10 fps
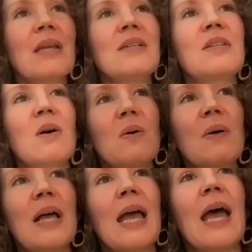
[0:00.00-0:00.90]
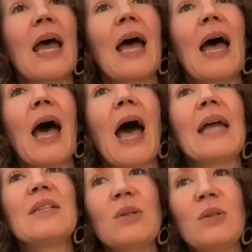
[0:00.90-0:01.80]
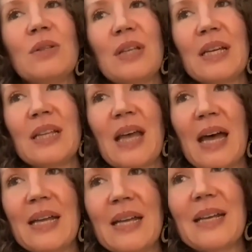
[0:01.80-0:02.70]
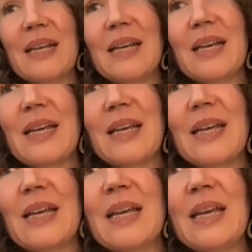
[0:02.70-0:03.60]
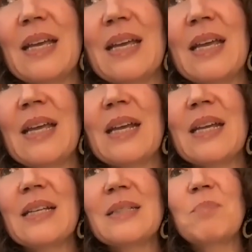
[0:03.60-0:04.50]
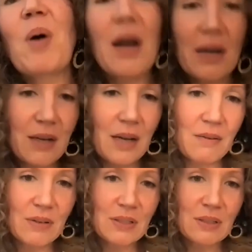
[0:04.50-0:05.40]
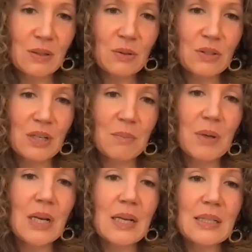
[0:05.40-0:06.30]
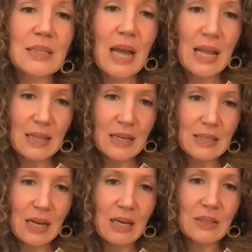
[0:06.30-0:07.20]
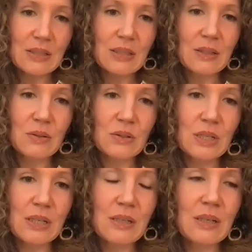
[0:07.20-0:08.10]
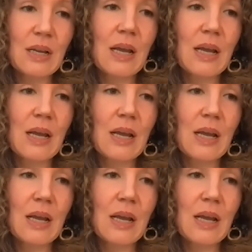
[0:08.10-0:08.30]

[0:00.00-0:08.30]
So I do think that it is part of a solution, but it is not the entire solution.